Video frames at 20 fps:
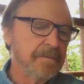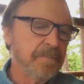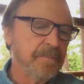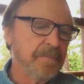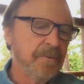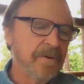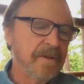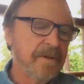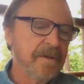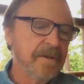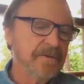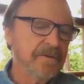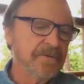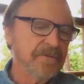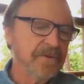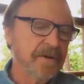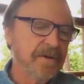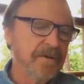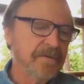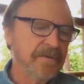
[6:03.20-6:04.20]
pointing
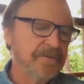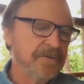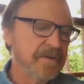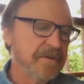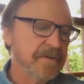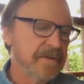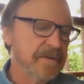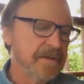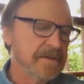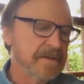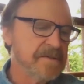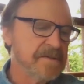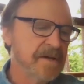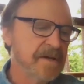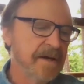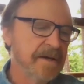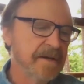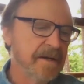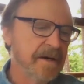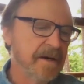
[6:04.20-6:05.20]
ourselves to the
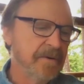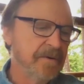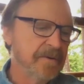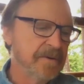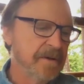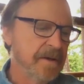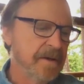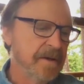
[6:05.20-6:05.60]
inside out